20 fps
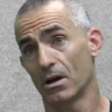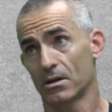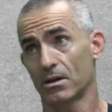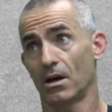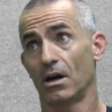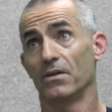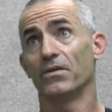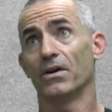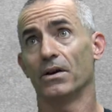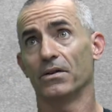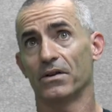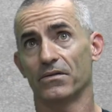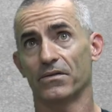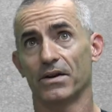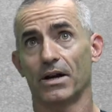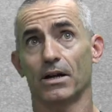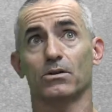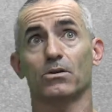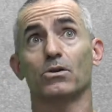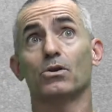confounding
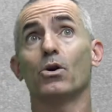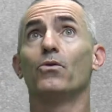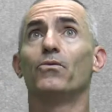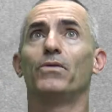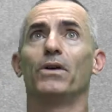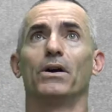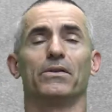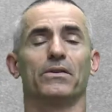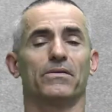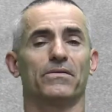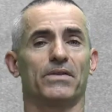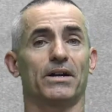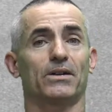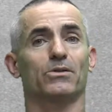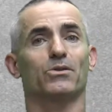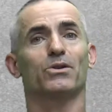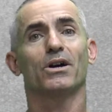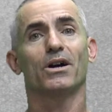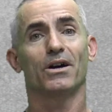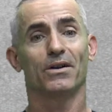factor, co-founding
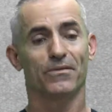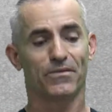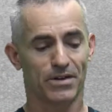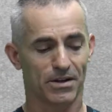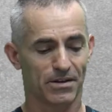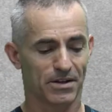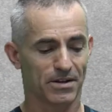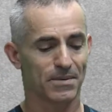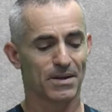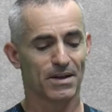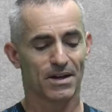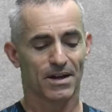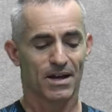factor, confounding.